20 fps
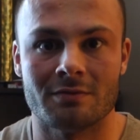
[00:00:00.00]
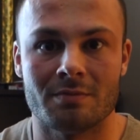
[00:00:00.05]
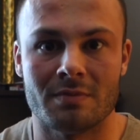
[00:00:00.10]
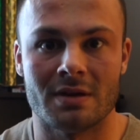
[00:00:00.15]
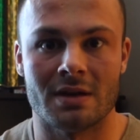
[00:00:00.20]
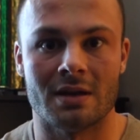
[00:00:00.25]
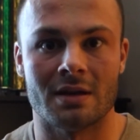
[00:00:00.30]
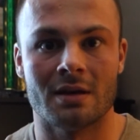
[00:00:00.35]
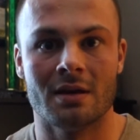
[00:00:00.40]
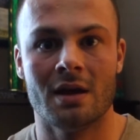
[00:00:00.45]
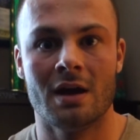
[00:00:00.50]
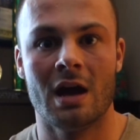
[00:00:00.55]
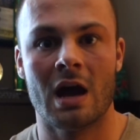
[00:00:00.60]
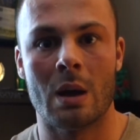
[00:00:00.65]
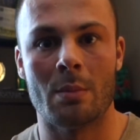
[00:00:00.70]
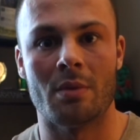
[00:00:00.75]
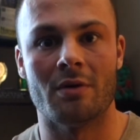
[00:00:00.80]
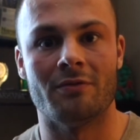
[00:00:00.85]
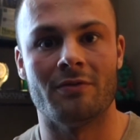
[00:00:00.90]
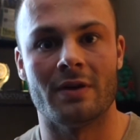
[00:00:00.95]

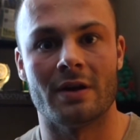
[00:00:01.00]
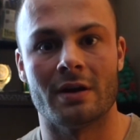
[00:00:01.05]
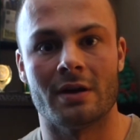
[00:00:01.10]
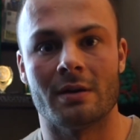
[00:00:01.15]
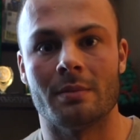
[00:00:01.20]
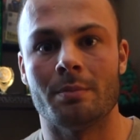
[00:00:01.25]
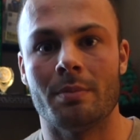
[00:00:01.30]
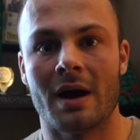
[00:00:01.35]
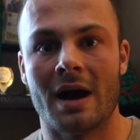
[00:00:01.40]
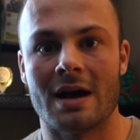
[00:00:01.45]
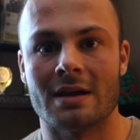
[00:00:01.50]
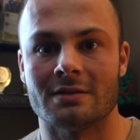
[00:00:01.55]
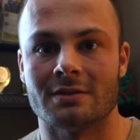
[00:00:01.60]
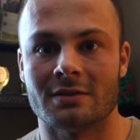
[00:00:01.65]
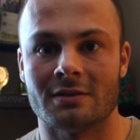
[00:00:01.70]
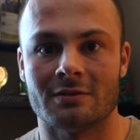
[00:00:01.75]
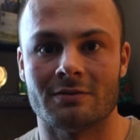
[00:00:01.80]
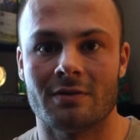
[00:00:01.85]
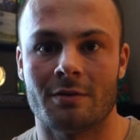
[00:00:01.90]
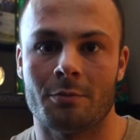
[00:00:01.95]
I'm a very
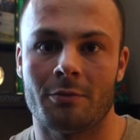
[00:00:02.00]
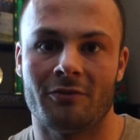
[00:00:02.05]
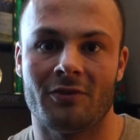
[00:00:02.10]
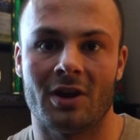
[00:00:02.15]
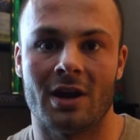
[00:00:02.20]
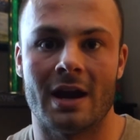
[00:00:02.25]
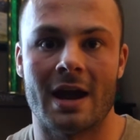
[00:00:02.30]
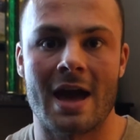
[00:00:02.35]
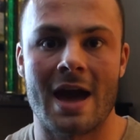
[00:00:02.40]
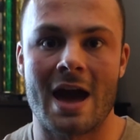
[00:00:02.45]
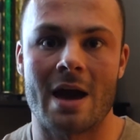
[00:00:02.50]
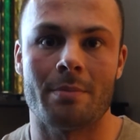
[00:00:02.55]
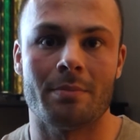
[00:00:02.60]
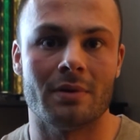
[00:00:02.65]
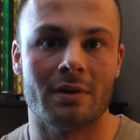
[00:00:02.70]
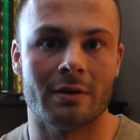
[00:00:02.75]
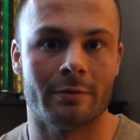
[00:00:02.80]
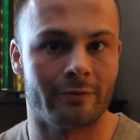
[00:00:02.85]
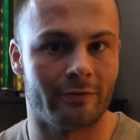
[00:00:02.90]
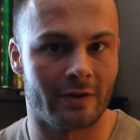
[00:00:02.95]
positive, I'm a very
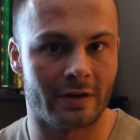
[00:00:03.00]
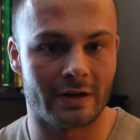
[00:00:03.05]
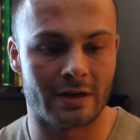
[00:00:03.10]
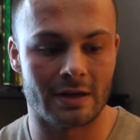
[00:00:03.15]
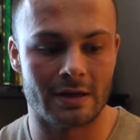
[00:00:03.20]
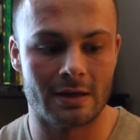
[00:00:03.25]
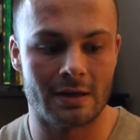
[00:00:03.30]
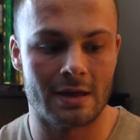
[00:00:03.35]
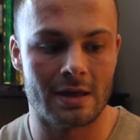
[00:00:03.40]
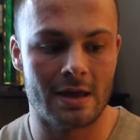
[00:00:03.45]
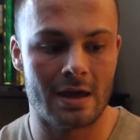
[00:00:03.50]
happy, I'm a very